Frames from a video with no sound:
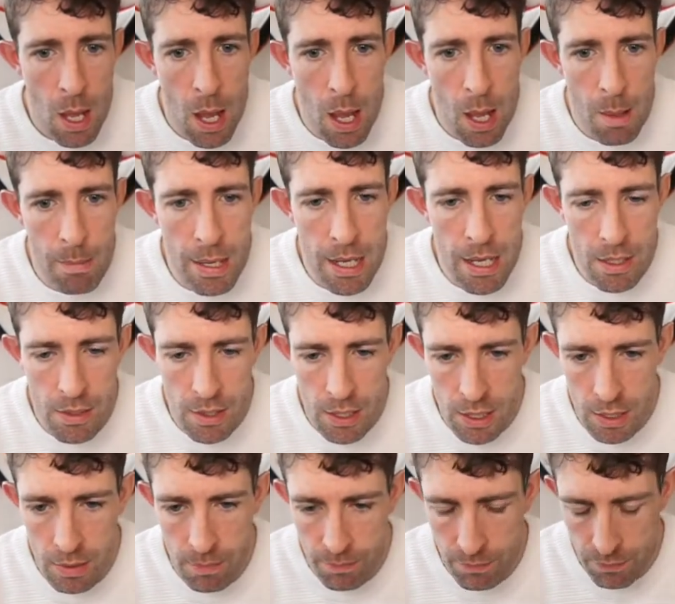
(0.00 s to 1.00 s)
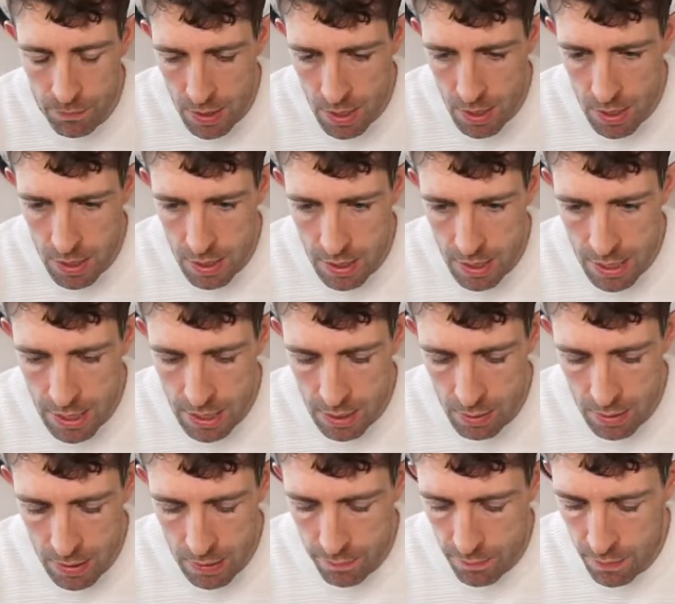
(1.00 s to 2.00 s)
Amazing. Now
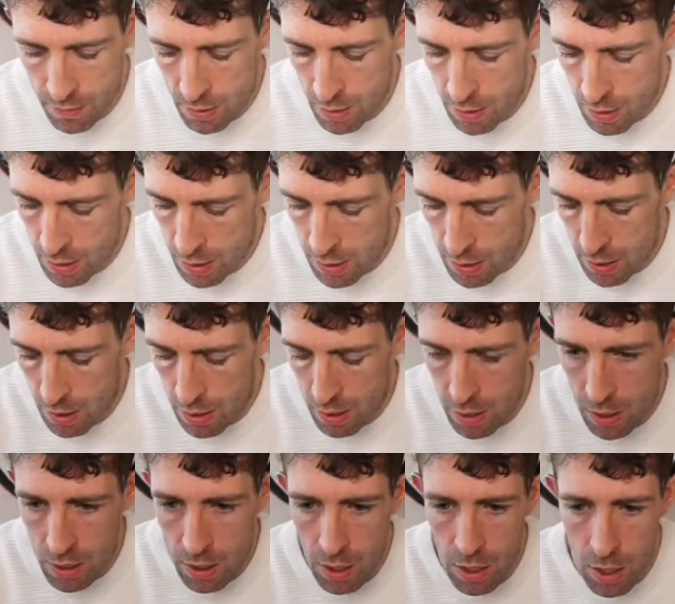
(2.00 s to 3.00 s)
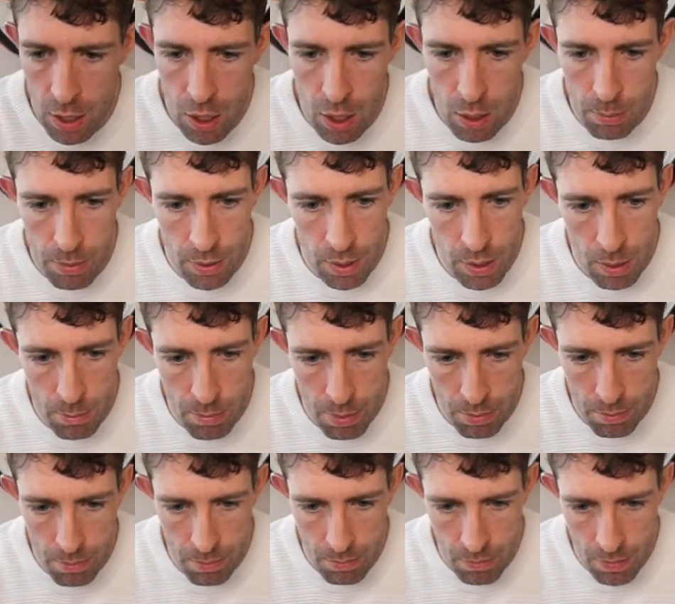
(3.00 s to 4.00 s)
if I open up,
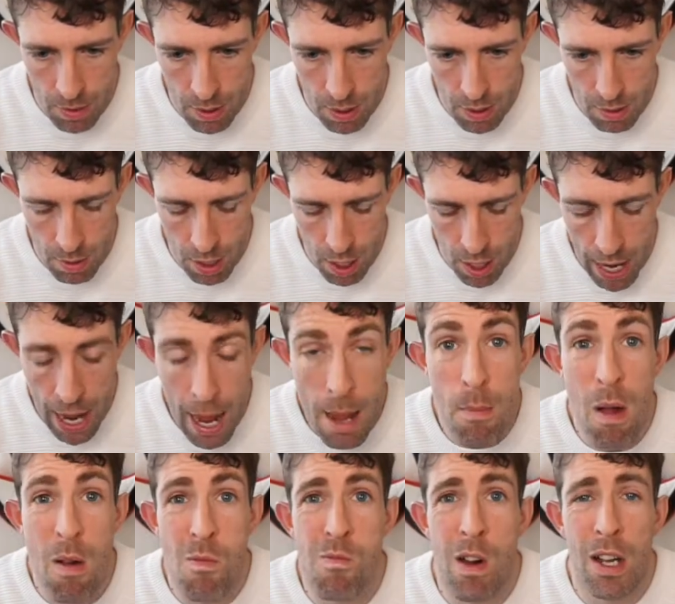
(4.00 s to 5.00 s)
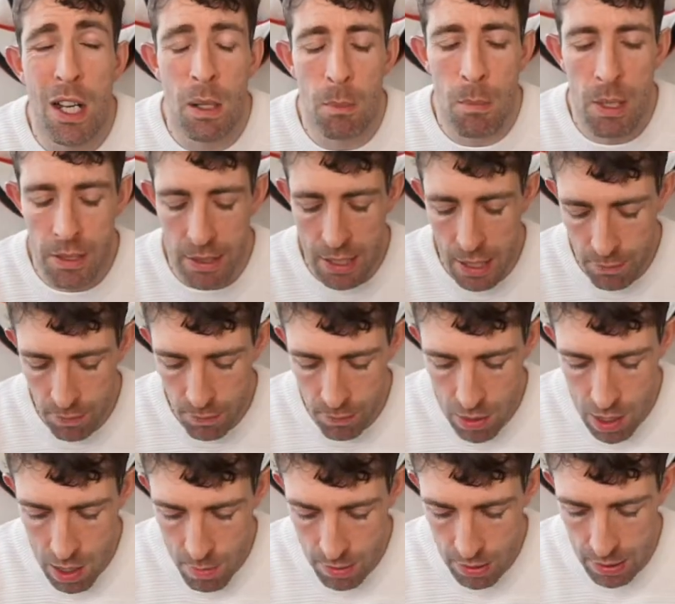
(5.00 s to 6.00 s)
I am running my dev
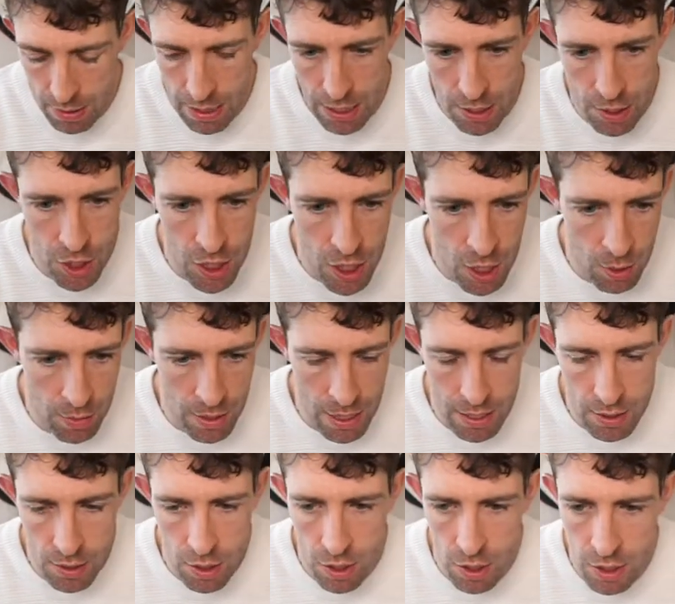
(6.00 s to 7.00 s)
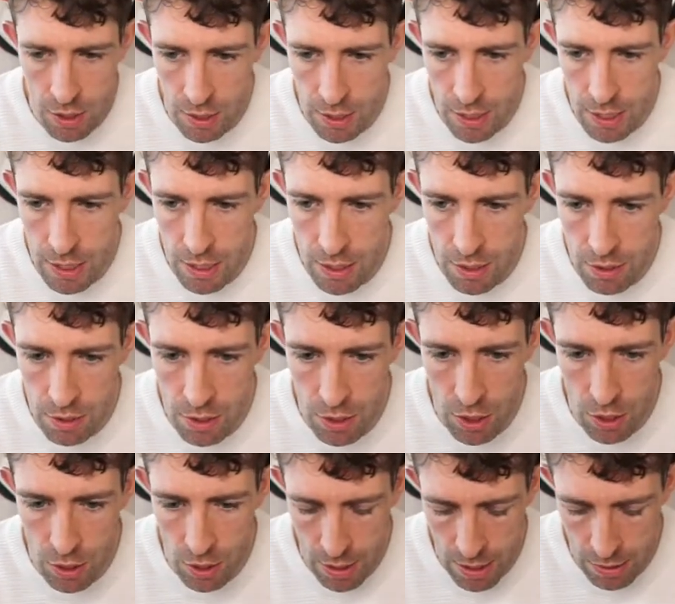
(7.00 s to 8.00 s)
environment. Let's show that just in case you
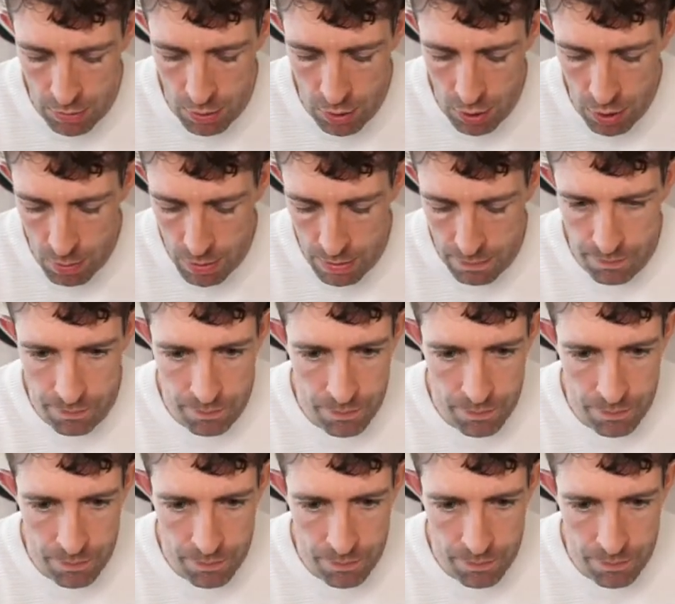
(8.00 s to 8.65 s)
don't know how to do it.